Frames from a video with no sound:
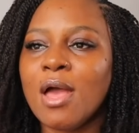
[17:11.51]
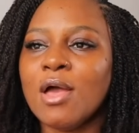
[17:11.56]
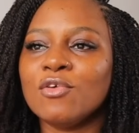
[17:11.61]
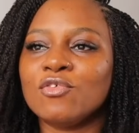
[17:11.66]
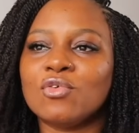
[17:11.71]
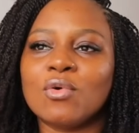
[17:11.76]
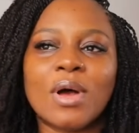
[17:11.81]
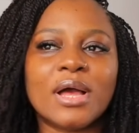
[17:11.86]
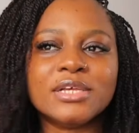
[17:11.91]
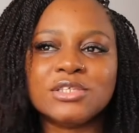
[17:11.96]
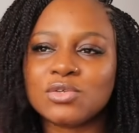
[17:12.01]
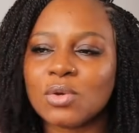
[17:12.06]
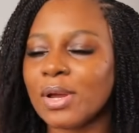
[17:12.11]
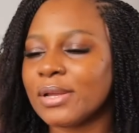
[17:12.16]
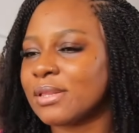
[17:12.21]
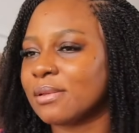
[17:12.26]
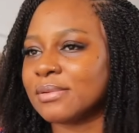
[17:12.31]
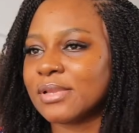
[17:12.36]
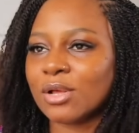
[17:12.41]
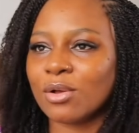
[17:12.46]
So I saw
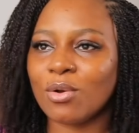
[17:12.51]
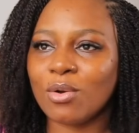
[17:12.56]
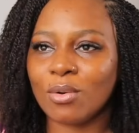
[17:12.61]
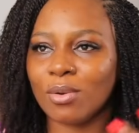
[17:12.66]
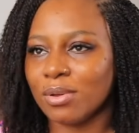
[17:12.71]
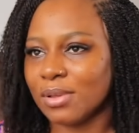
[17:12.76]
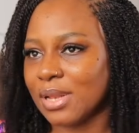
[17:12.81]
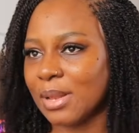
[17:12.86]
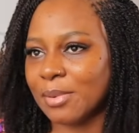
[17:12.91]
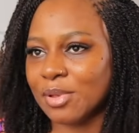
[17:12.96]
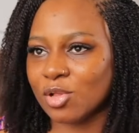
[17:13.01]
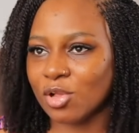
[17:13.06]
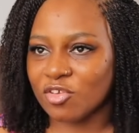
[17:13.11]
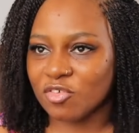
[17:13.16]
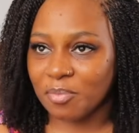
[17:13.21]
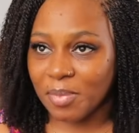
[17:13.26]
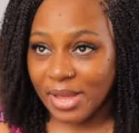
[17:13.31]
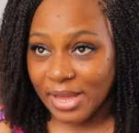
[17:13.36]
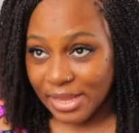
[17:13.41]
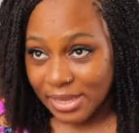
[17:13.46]
it, I was like, oh, let me
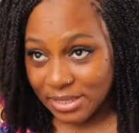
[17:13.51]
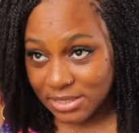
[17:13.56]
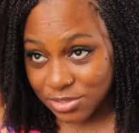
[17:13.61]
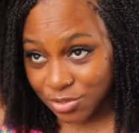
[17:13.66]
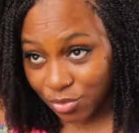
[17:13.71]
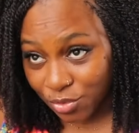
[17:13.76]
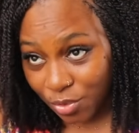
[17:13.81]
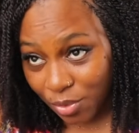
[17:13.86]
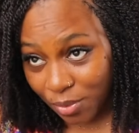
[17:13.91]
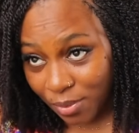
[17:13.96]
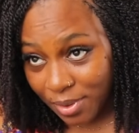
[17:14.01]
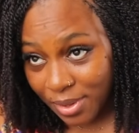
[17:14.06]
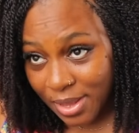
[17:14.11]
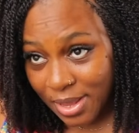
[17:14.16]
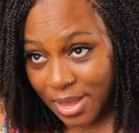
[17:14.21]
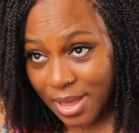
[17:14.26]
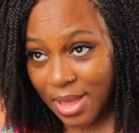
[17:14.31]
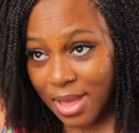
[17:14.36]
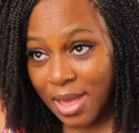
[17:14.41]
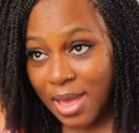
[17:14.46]
just buy it, you know.
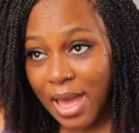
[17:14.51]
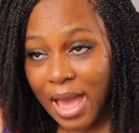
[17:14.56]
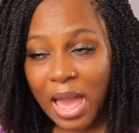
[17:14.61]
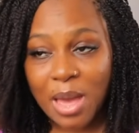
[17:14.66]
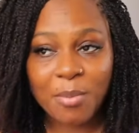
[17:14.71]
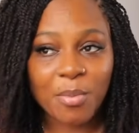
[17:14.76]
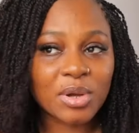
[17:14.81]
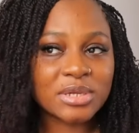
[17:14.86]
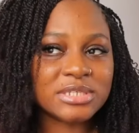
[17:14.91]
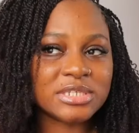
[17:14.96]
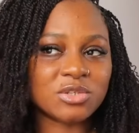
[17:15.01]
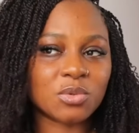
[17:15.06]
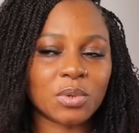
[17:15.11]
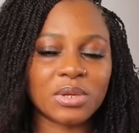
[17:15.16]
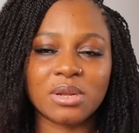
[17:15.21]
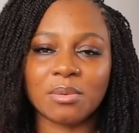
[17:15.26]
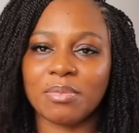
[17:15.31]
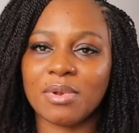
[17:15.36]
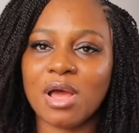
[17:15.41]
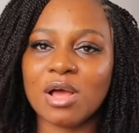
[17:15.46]
I bought it
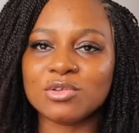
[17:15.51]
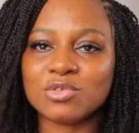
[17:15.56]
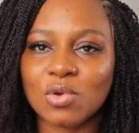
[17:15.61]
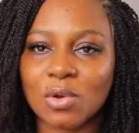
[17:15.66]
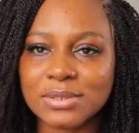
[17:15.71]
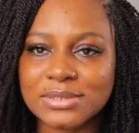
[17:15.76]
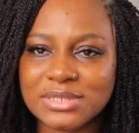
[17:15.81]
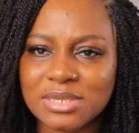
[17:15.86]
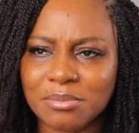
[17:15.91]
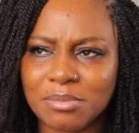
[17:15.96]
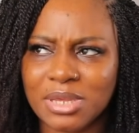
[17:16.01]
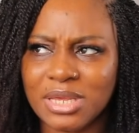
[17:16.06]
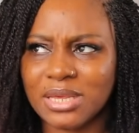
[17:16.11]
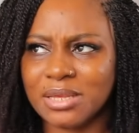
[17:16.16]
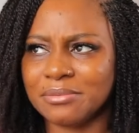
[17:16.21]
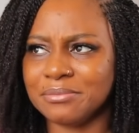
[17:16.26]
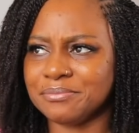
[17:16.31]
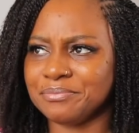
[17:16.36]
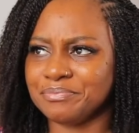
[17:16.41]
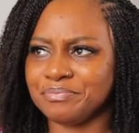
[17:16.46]
when the blouse got to me.